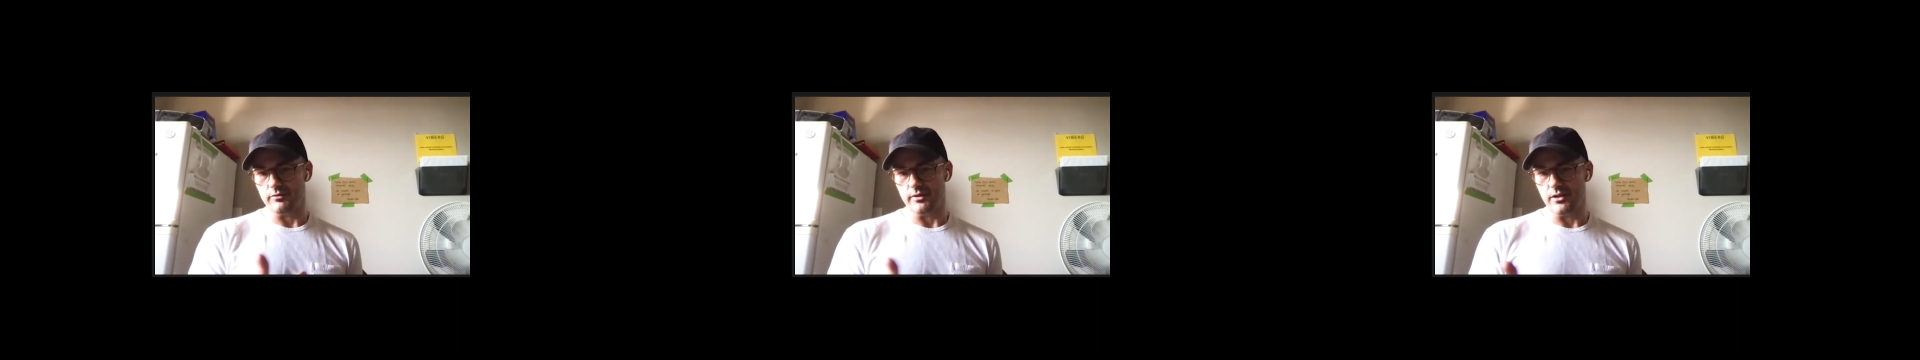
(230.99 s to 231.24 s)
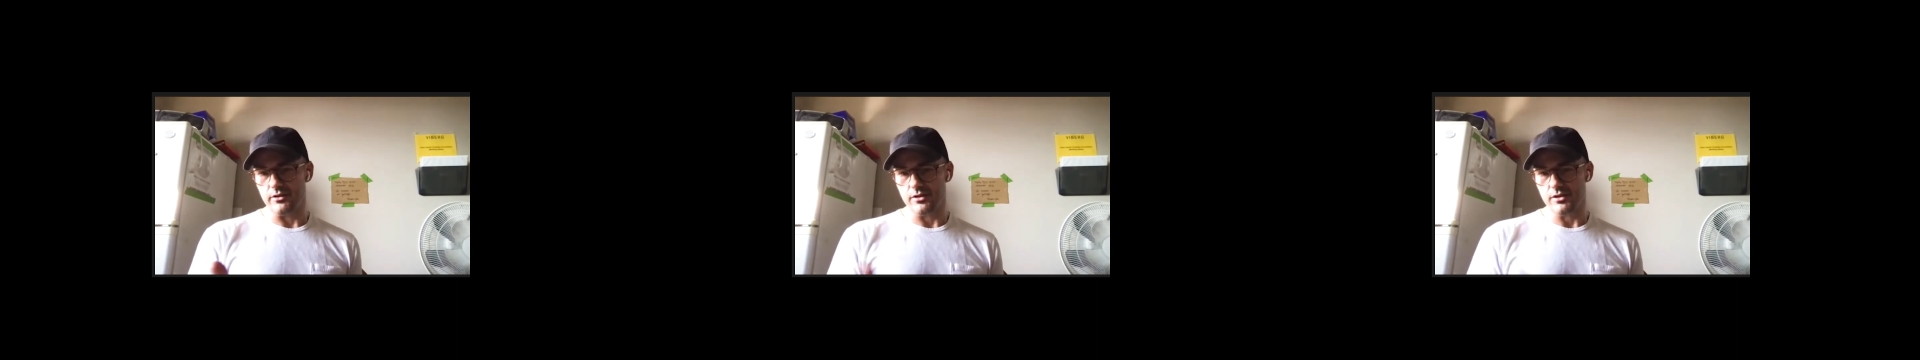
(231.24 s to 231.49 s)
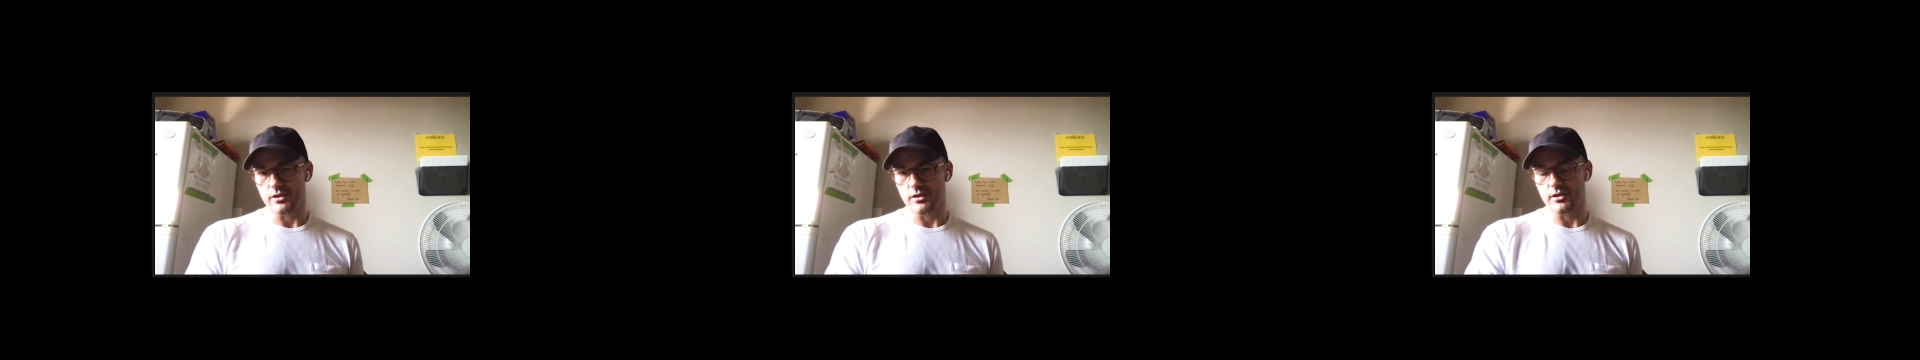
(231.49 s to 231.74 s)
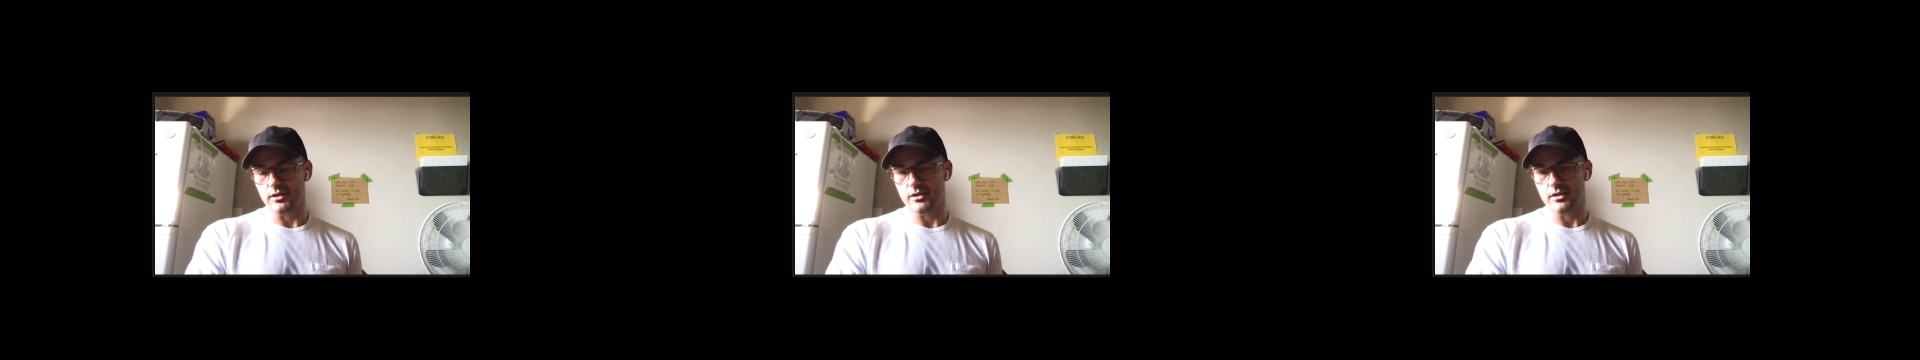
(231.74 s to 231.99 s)
leather
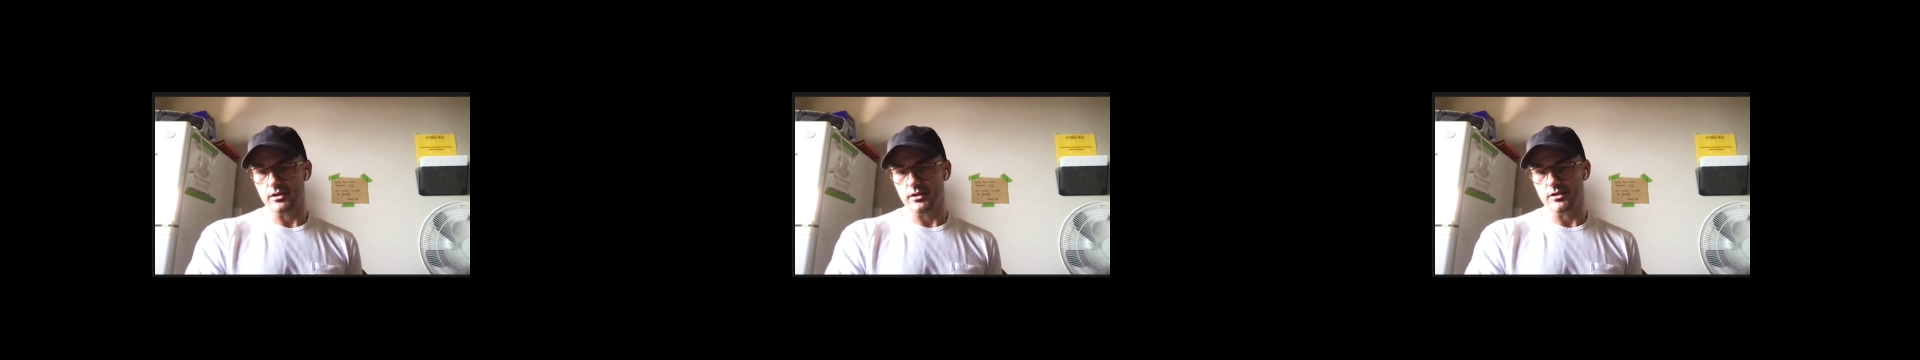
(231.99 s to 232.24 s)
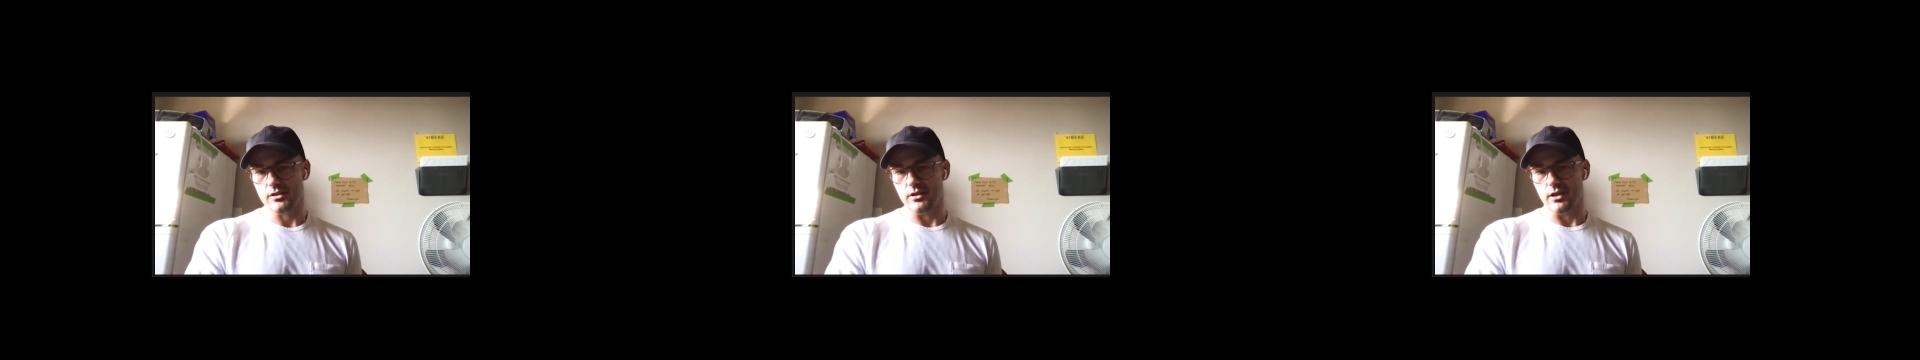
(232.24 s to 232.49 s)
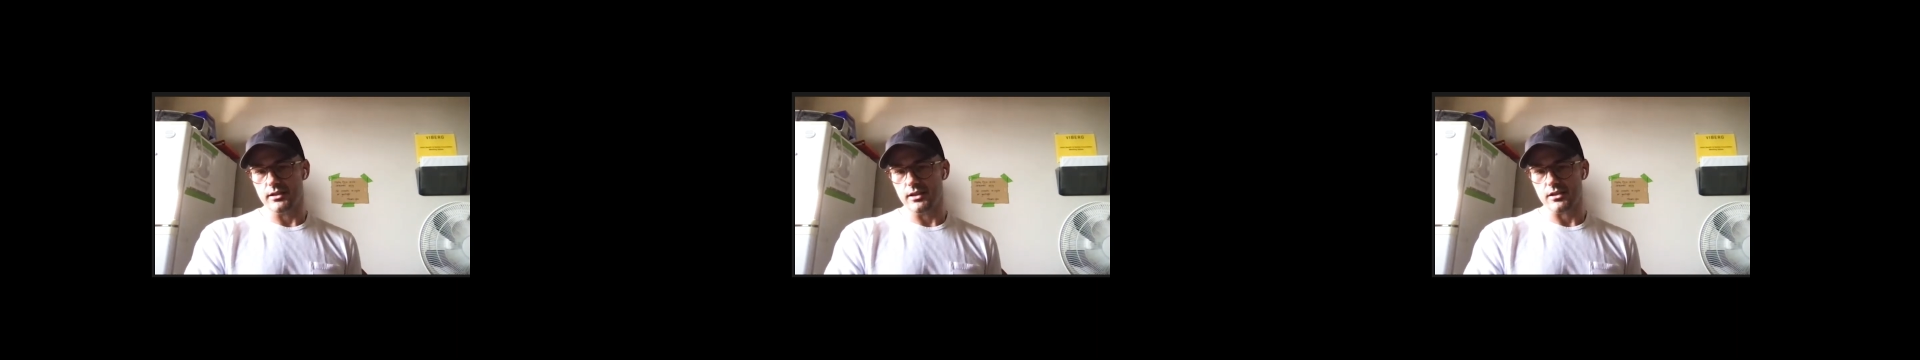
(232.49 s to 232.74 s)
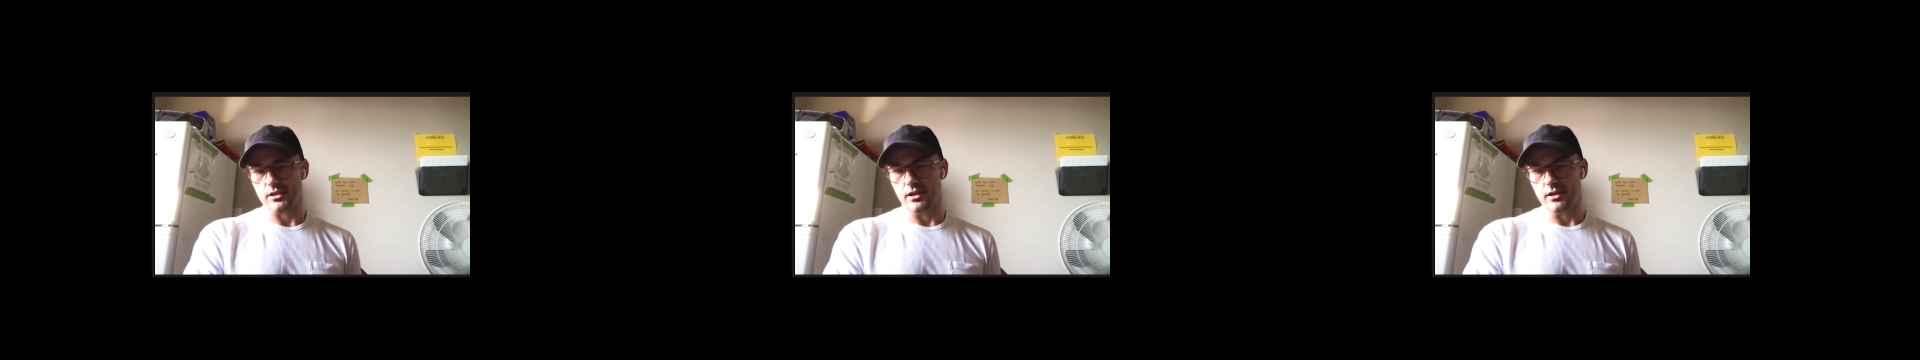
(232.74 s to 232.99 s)

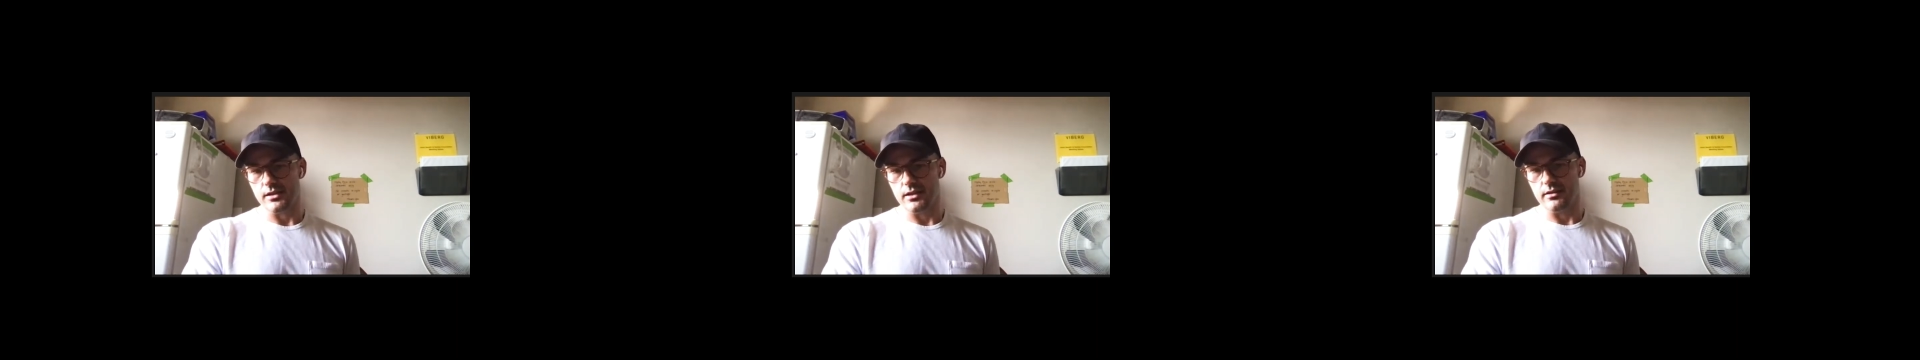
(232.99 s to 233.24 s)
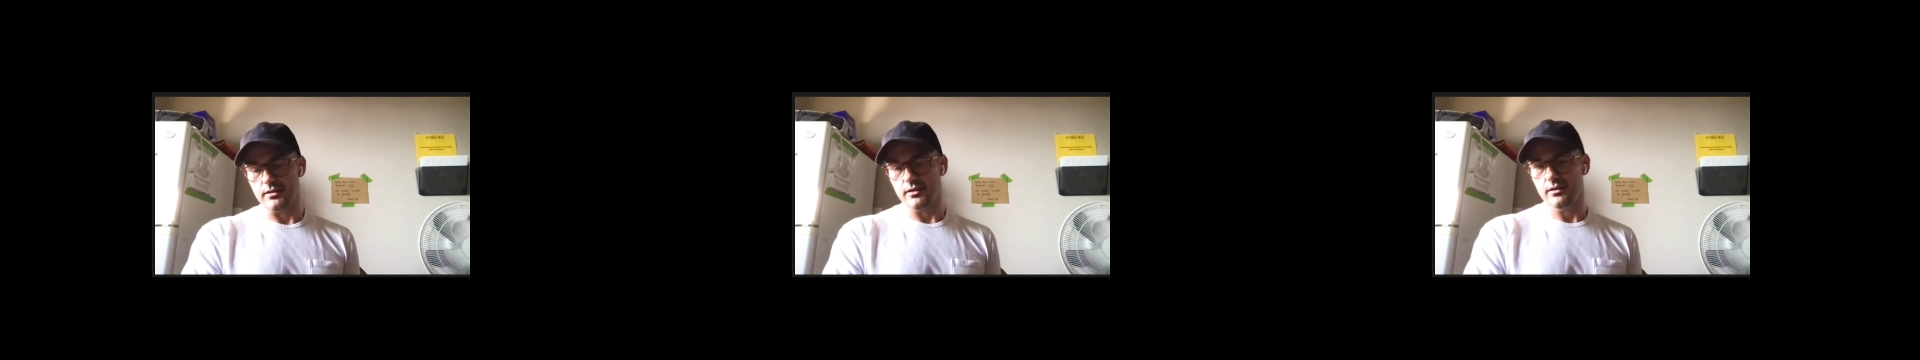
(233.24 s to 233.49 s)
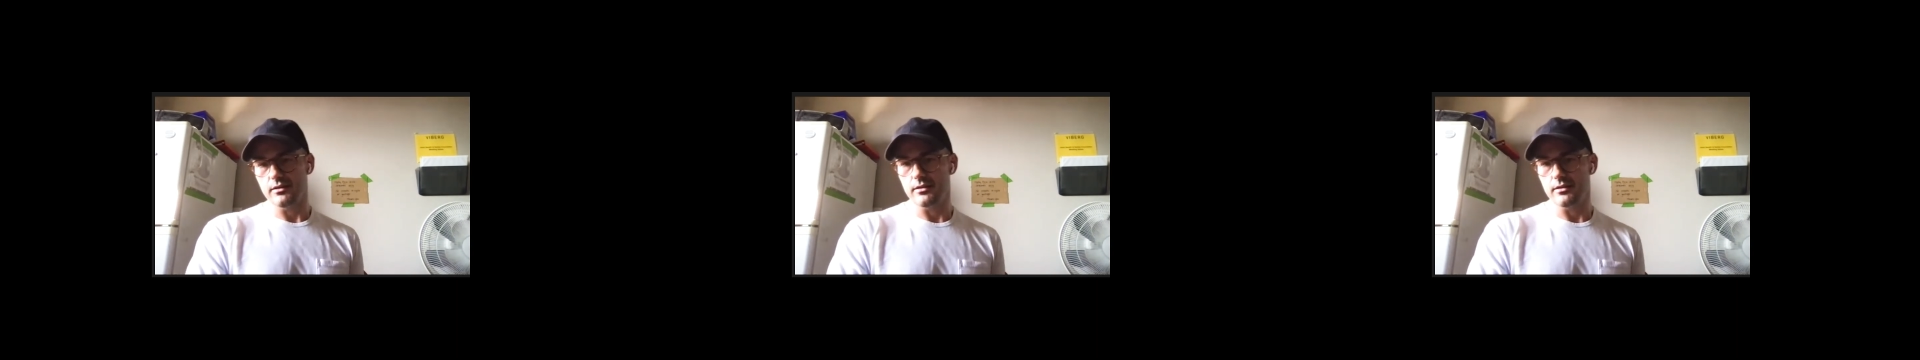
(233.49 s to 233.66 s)
doesn't cost anything,